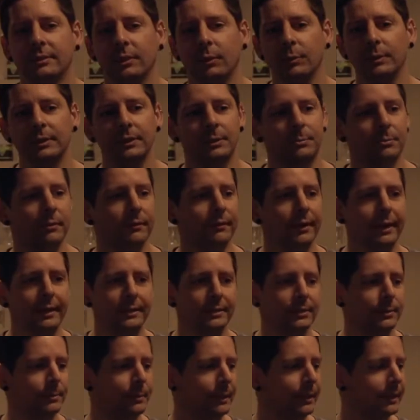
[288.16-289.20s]
So we just
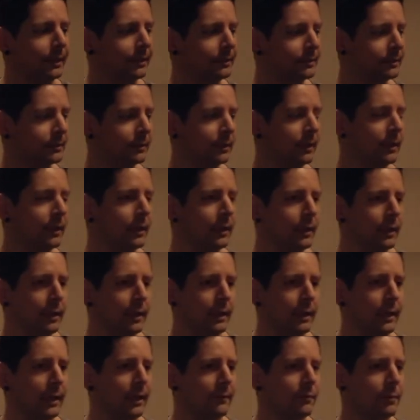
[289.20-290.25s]
provide a space
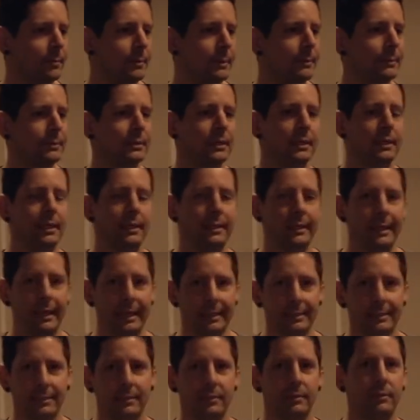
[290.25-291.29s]
for people to
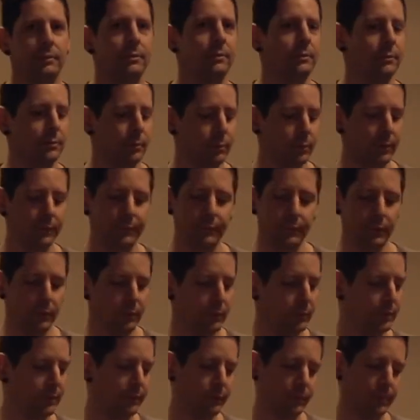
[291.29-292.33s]
connect, to
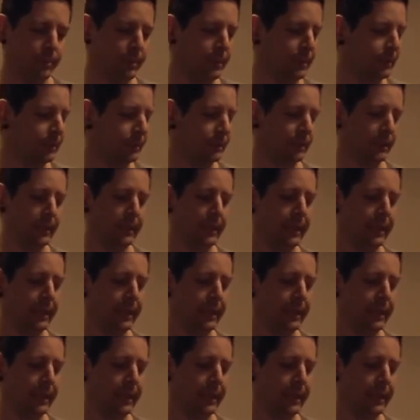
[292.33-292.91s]
review different pieces of